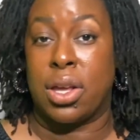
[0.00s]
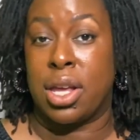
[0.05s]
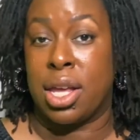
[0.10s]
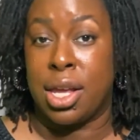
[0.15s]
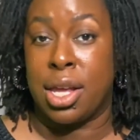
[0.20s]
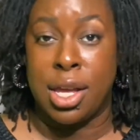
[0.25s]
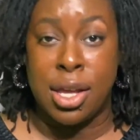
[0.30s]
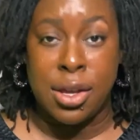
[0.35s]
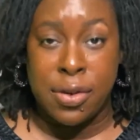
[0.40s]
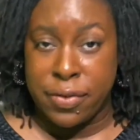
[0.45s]

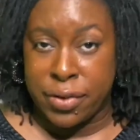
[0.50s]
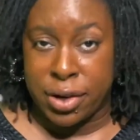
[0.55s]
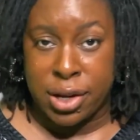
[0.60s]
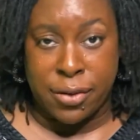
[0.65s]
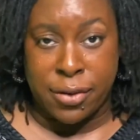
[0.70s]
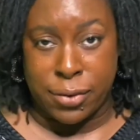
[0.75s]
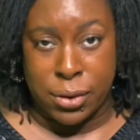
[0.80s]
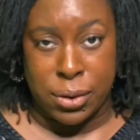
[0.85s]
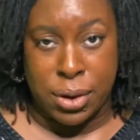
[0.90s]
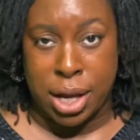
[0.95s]
even
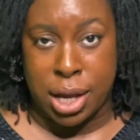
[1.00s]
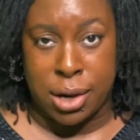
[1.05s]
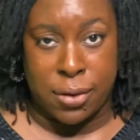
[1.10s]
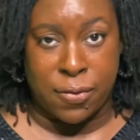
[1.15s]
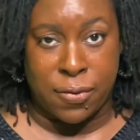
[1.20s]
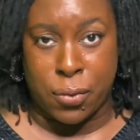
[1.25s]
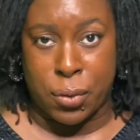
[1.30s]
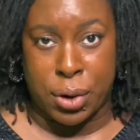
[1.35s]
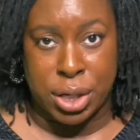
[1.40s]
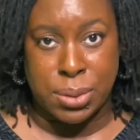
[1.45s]
if you can't
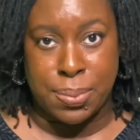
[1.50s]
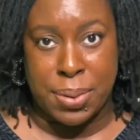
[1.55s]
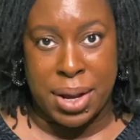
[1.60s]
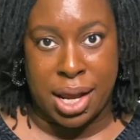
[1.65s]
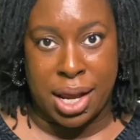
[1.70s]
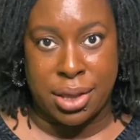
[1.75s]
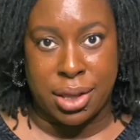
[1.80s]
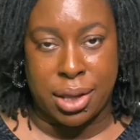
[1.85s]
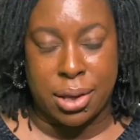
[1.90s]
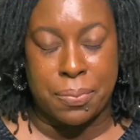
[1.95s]
afford to pay
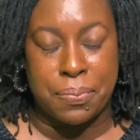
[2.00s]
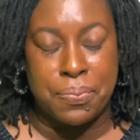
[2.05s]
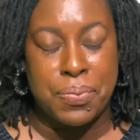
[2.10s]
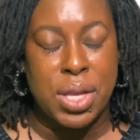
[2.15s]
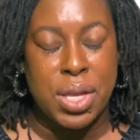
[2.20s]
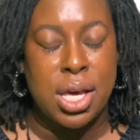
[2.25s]
them.